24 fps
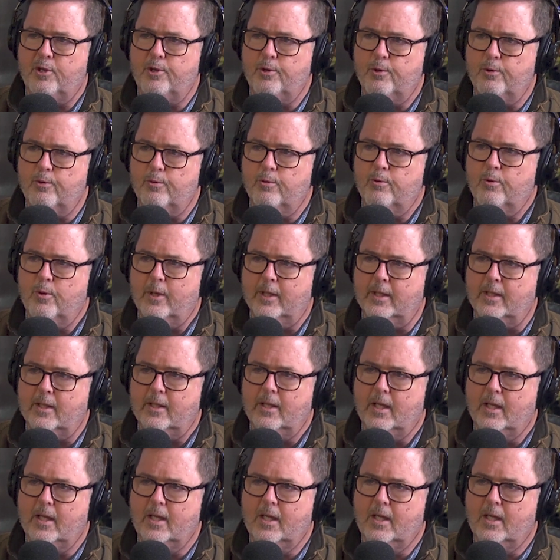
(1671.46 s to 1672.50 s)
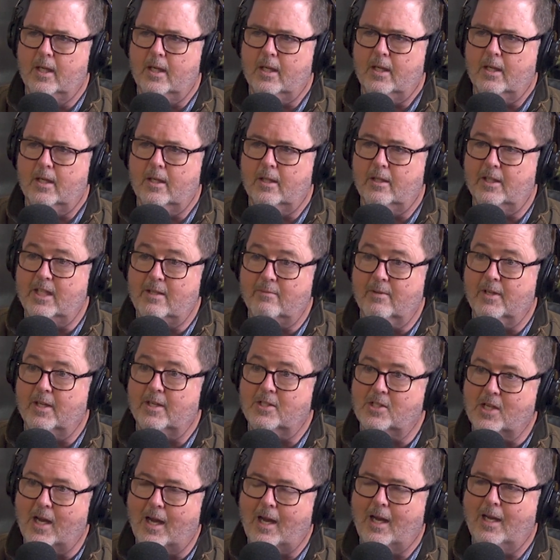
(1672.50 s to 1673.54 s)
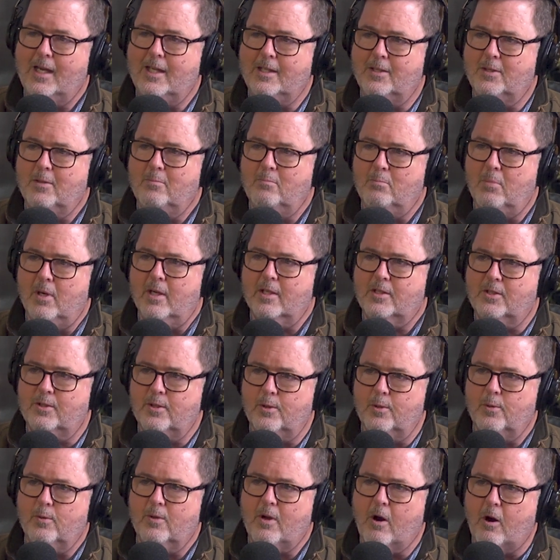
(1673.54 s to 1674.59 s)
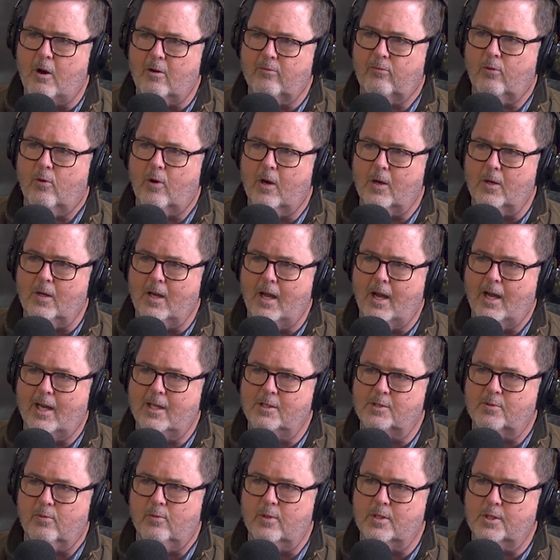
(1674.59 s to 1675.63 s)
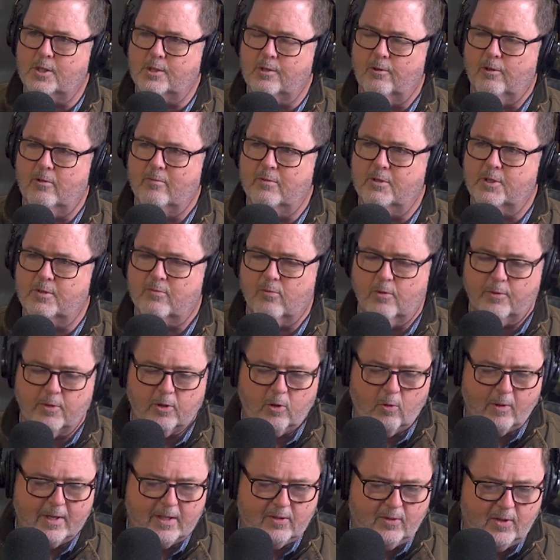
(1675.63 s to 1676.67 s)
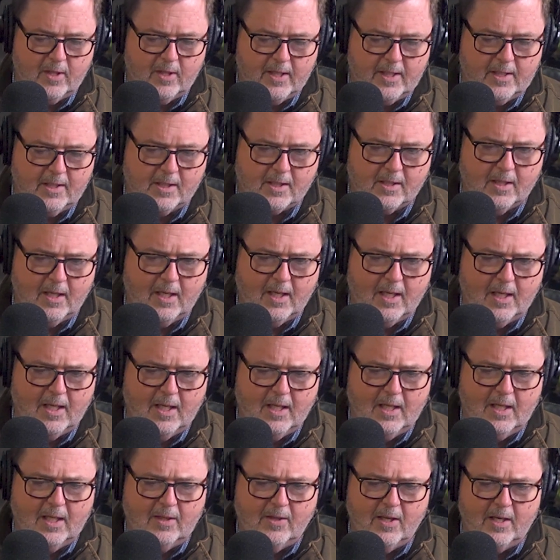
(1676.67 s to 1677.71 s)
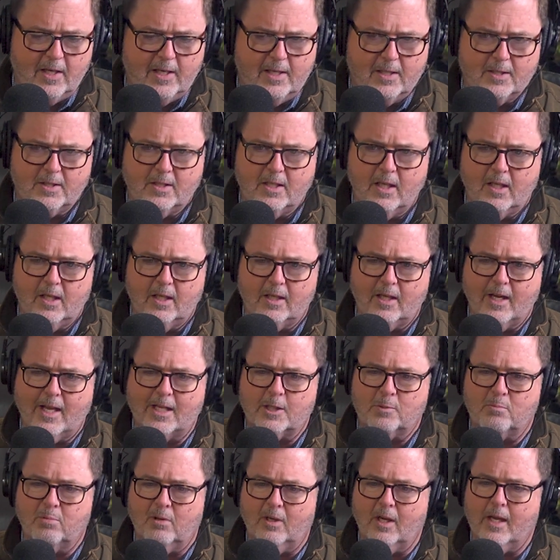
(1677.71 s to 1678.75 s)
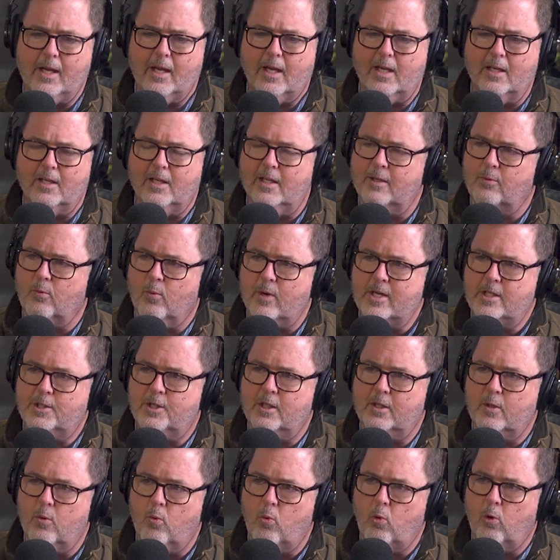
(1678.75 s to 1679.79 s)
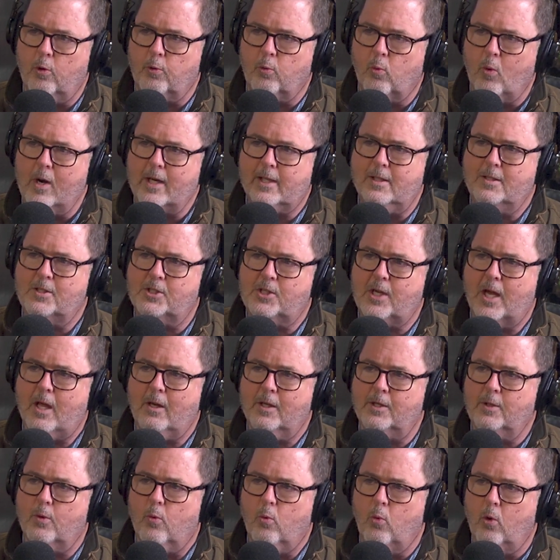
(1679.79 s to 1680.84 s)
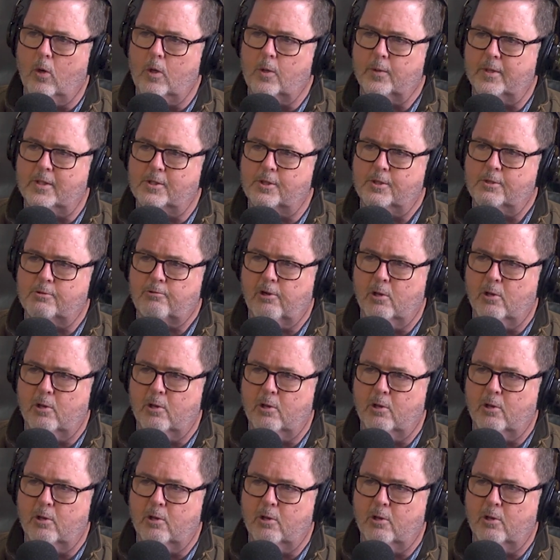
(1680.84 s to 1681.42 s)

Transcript: pew and uh, even a tithe, but to offer our lives for His service for the great things that he has done and has planned in reaching the world, reconciling the world, as the